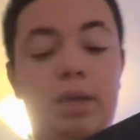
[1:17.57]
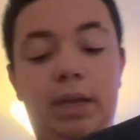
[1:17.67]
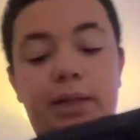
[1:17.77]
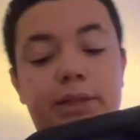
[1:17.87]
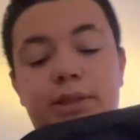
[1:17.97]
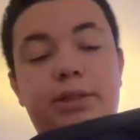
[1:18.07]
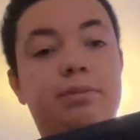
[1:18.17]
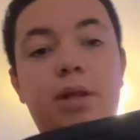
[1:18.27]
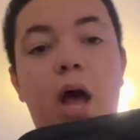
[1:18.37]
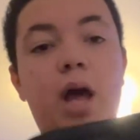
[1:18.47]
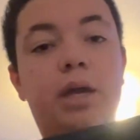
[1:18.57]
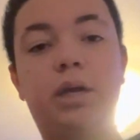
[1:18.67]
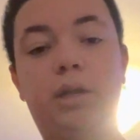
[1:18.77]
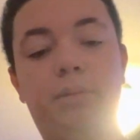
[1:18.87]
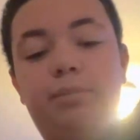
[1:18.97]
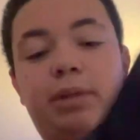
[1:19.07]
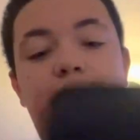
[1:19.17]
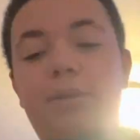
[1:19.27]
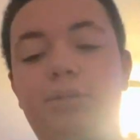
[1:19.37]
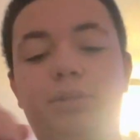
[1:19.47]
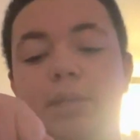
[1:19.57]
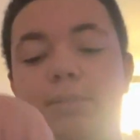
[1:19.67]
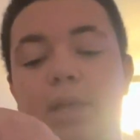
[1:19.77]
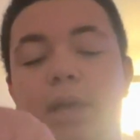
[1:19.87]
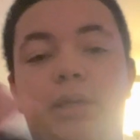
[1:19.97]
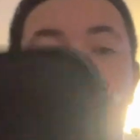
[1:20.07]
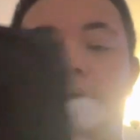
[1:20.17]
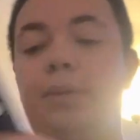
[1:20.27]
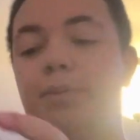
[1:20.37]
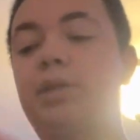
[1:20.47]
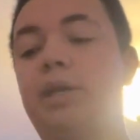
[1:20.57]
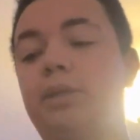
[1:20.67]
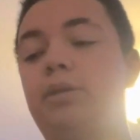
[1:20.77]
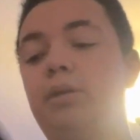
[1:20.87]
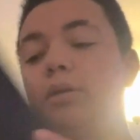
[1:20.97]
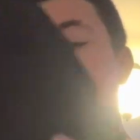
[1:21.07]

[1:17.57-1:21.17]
It is not going to damage your Steam Deck. It's going to protect it.